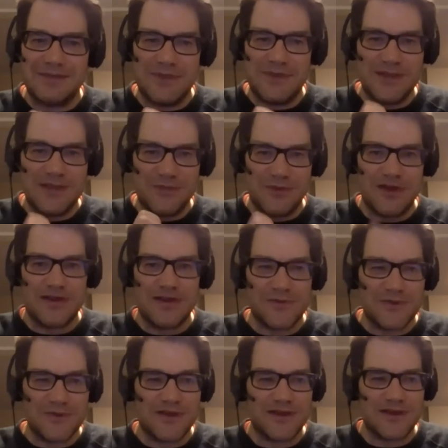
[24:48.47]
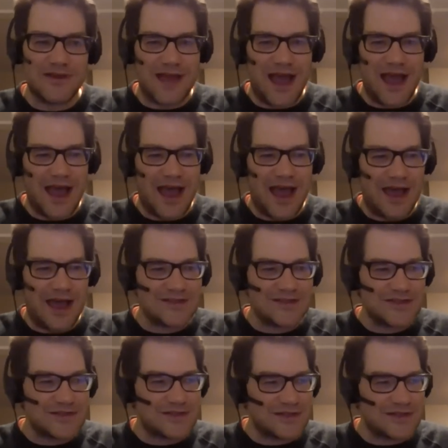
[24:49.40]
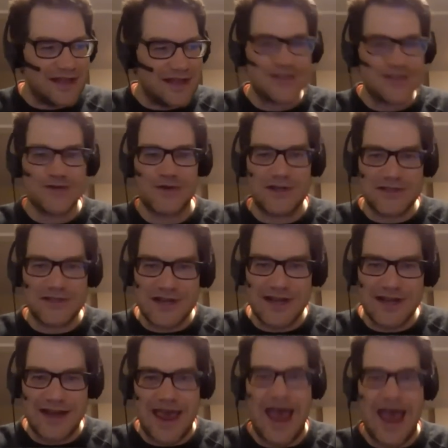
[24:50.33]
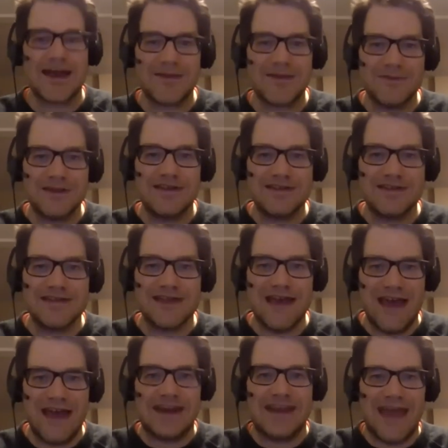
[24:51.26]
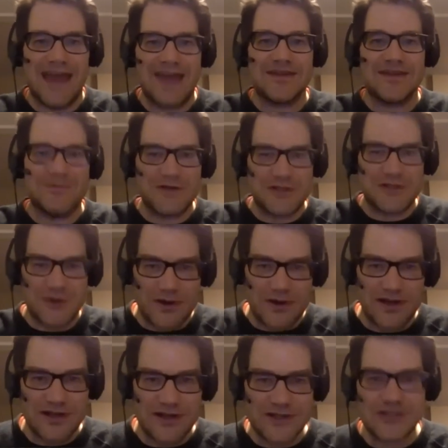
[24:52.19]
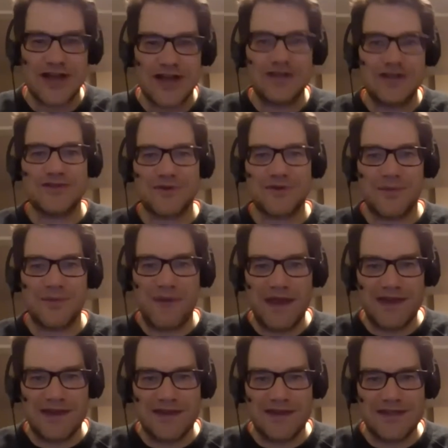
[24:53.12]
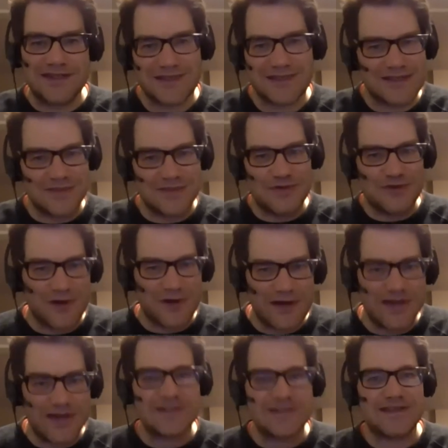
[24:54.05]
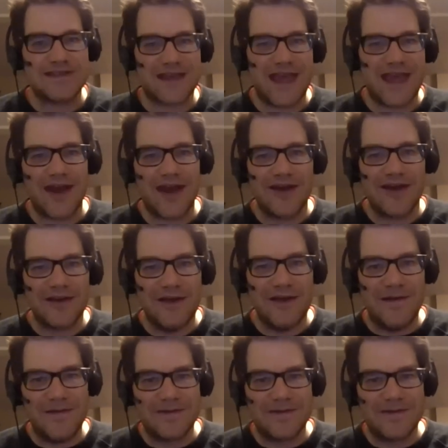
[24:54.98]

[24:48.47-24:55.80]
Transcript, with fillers: be really, really just stringent and adamant and get the majority to change their opinion just because the majority doesn't care.